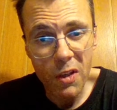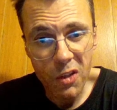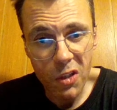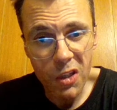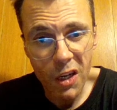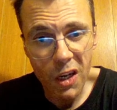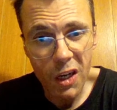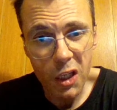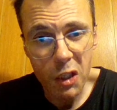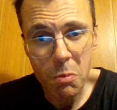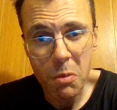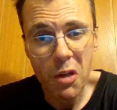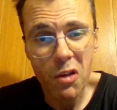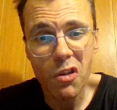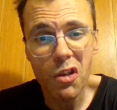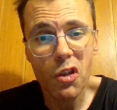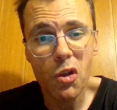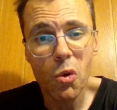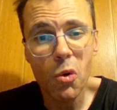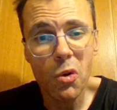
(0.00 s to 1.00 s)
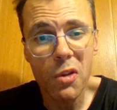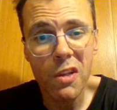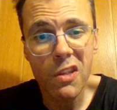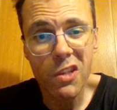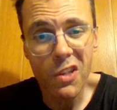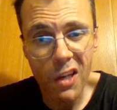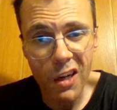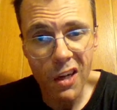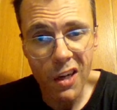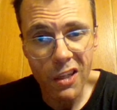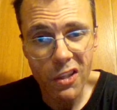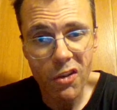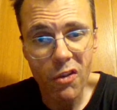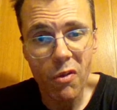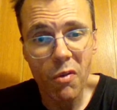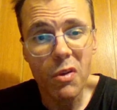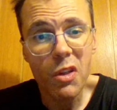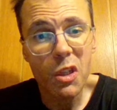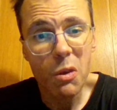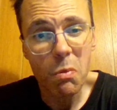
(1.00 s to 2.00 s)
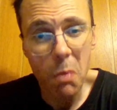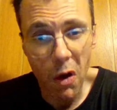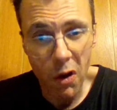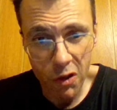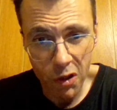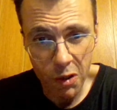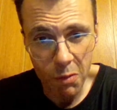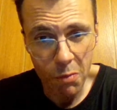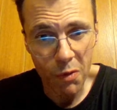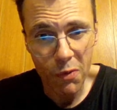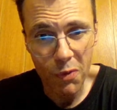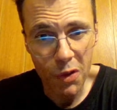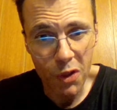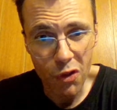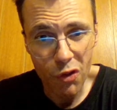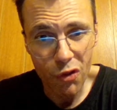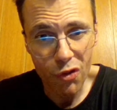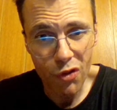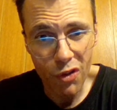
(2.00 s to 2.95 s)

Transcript: the sides because it's all the sides that are responsible for this